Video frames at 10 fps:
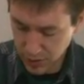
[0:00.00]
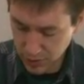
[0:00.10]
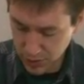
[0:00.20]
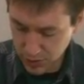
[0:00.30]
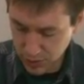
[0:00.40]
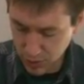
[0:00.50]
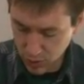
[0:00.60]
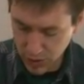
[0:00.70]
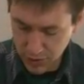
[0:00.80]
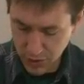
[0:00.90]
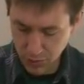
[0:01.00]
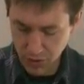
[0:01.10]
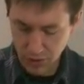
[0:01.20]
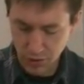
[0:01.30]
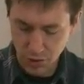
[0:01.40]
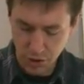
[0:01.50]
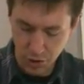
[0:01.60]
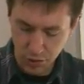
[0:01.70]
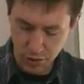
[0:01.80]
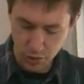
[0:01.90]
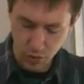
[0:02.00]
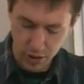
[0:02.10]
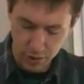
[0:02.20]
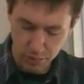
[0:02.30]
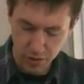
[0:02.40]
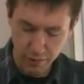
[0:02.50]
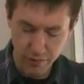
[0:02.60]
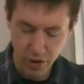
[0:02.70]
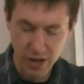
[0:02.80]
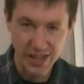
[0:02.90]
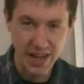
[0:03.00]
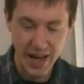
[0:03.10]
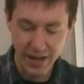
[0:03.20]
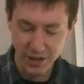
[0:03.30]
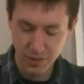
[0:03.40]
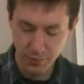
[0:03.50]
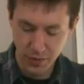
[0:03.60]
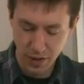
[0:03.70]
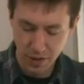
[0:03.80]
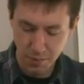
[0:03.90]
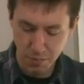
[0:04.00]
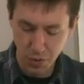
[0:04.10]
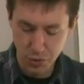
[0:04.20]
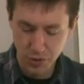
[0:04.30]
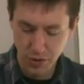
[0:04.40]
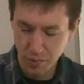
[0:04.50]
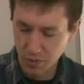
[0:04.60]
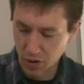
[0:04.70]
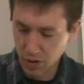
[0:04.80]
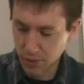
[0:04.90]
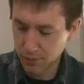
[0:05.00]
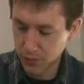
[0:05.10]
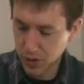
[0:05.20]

So that's something to note as well. But very light. Most of them are.